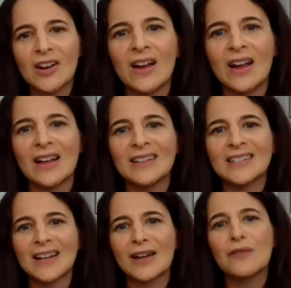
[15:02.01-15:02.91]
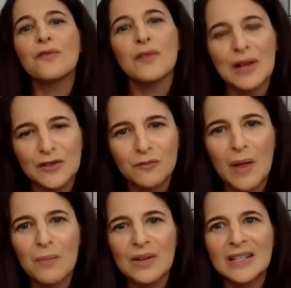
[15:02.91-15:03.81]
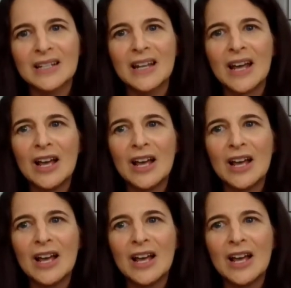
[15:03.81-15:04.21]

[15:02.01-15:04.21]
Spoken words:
our hands and kind of free us from that prison.